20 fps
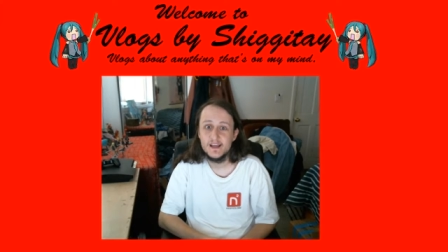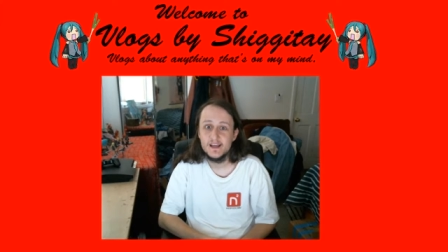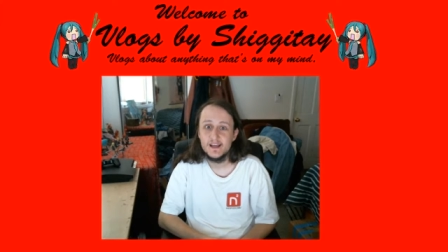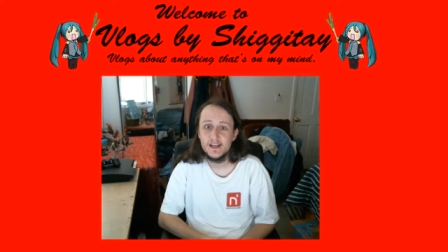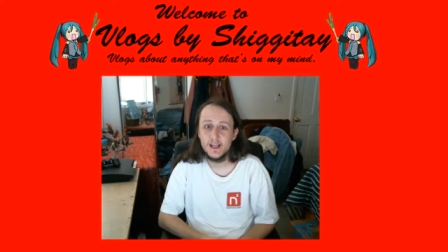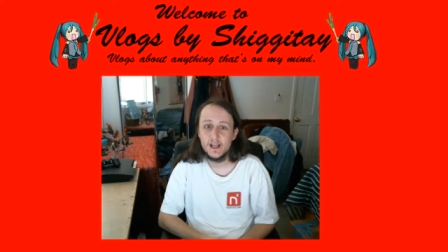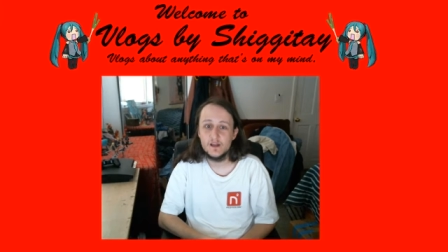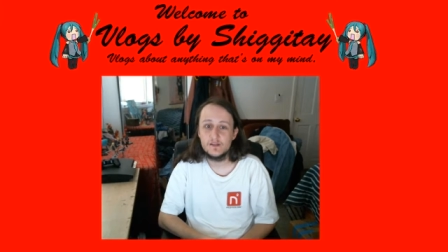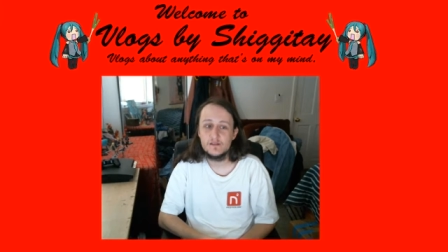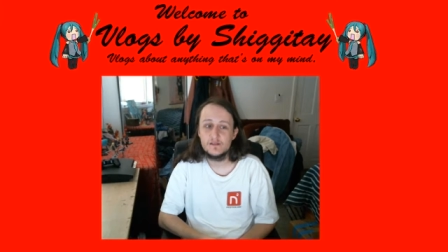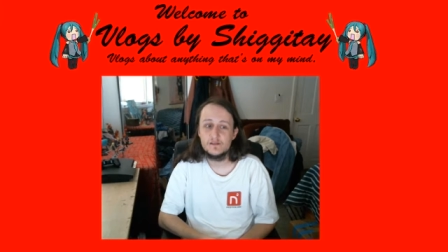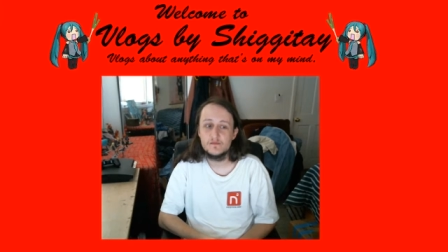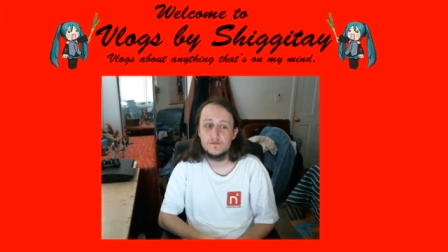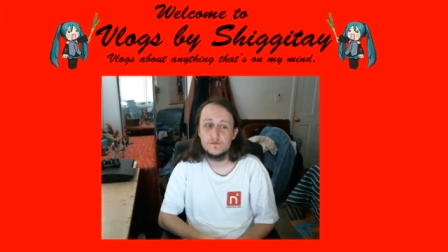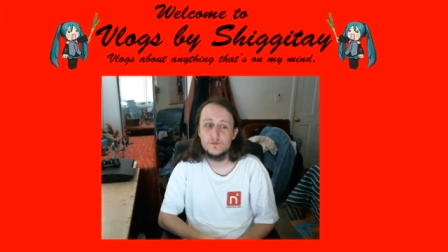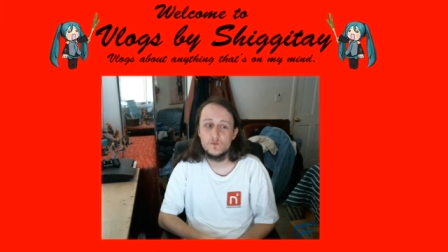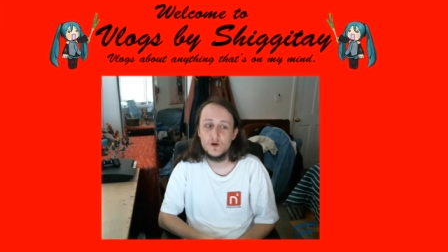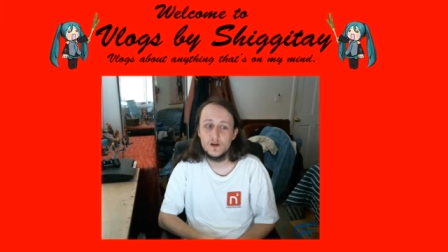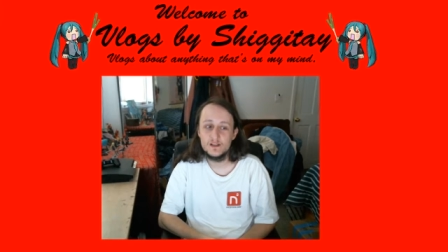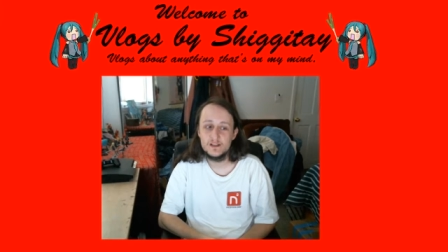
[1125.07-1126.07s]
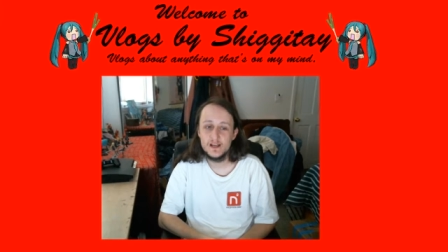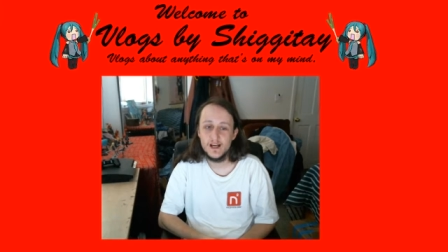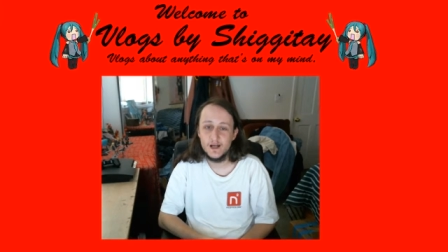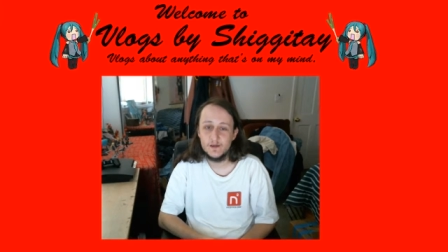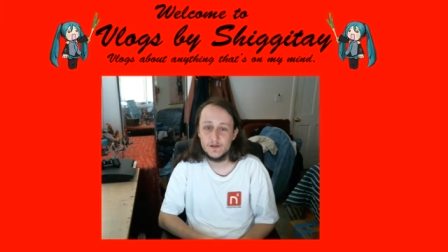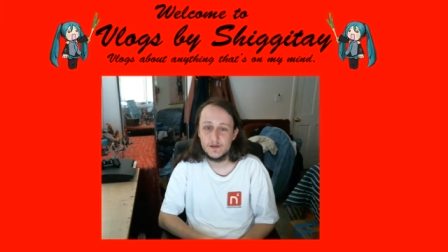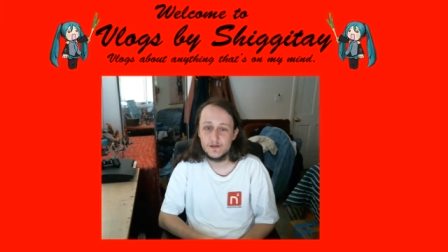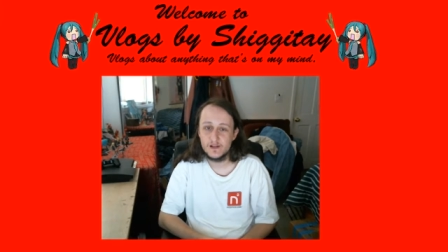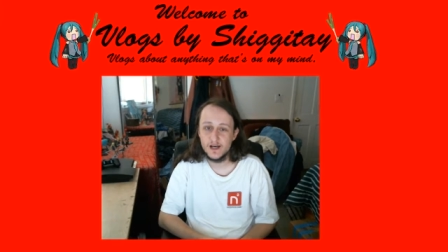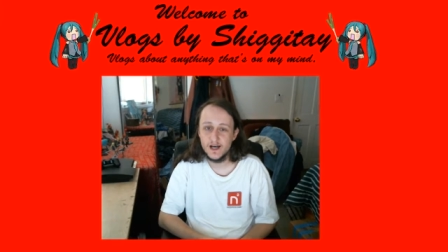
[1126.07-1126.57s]
is one time
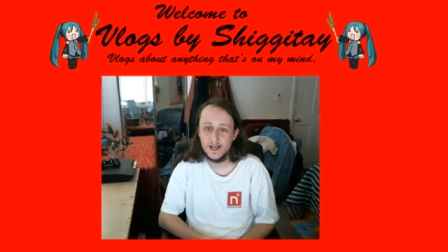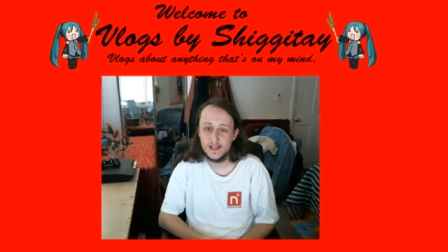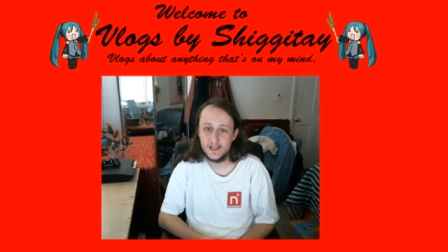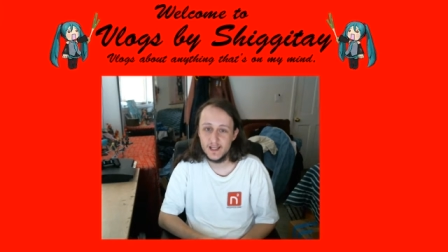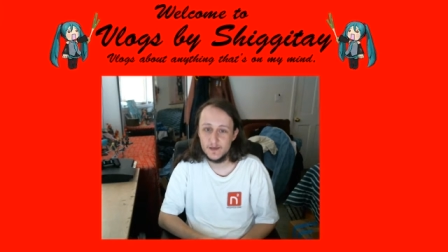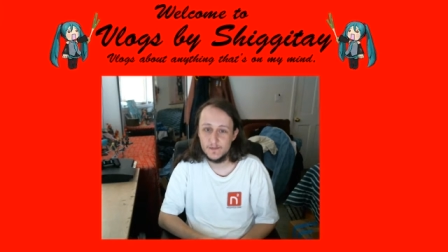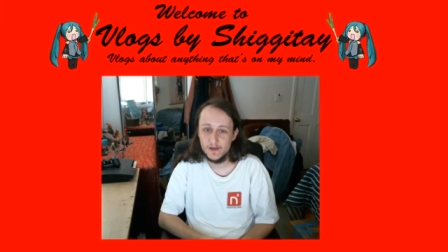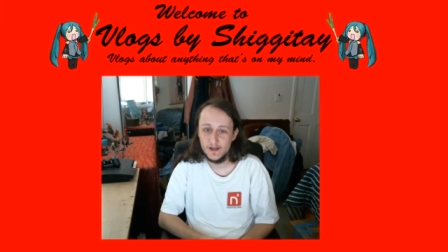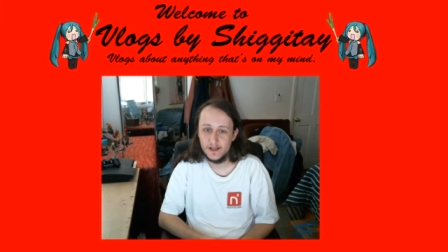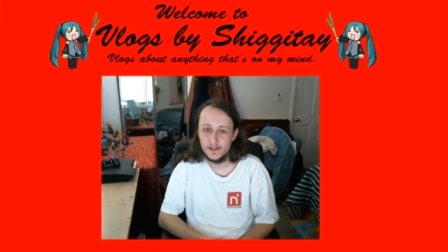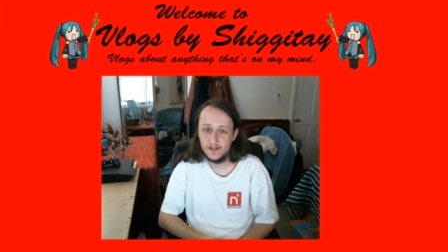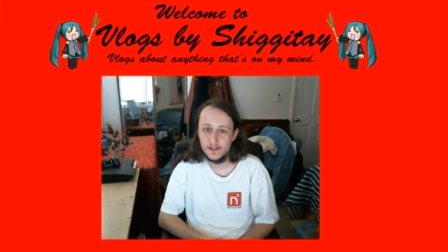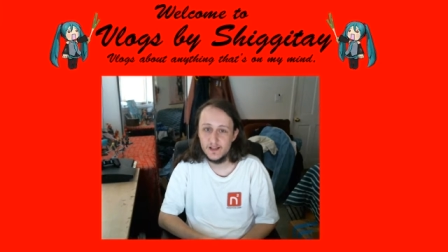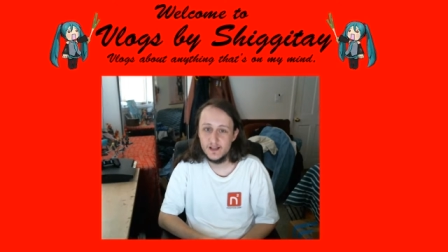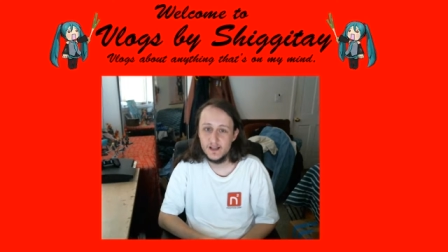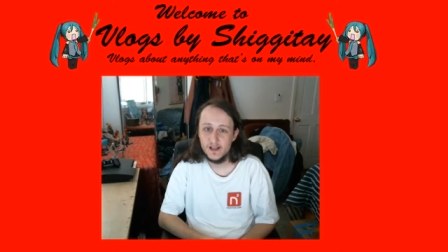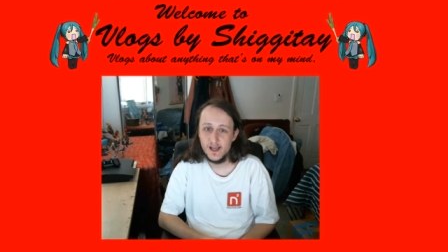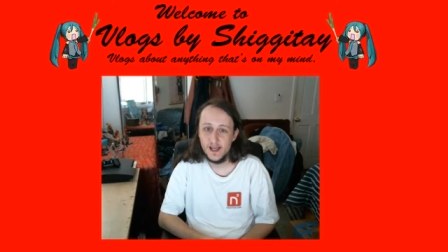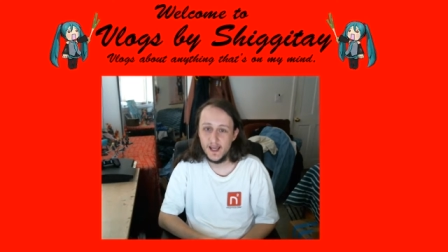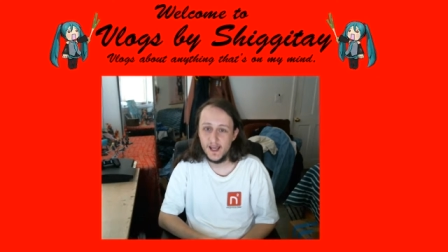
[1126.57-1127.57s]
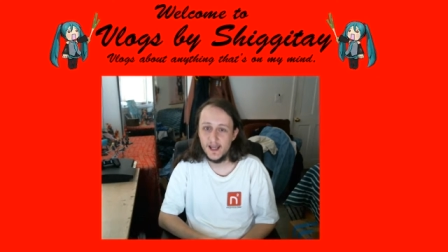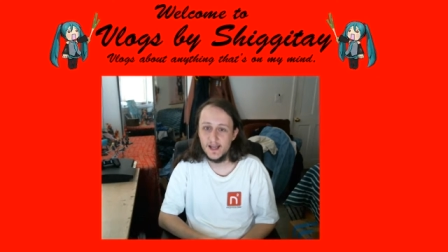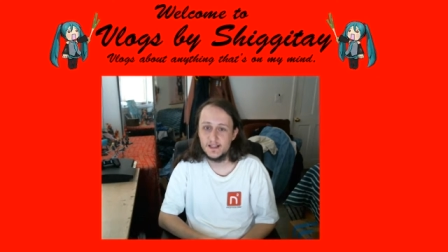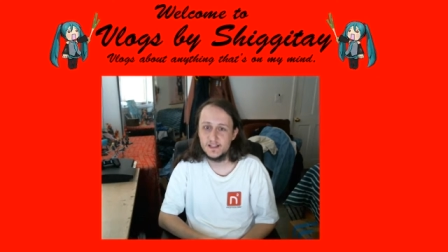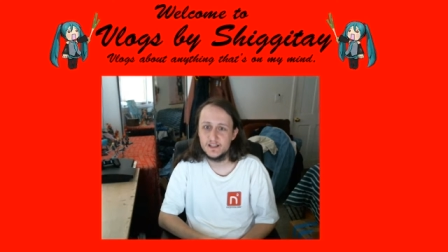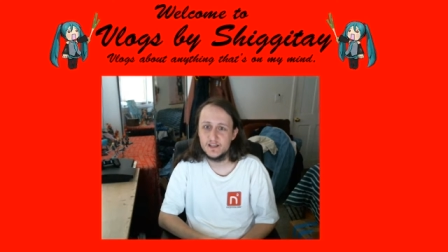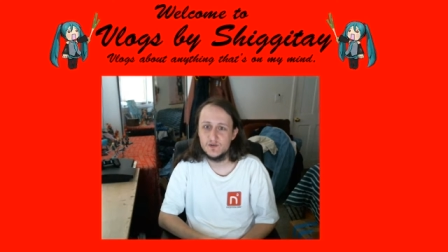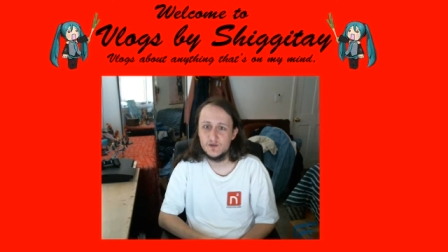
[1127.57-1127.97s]
this guy came in and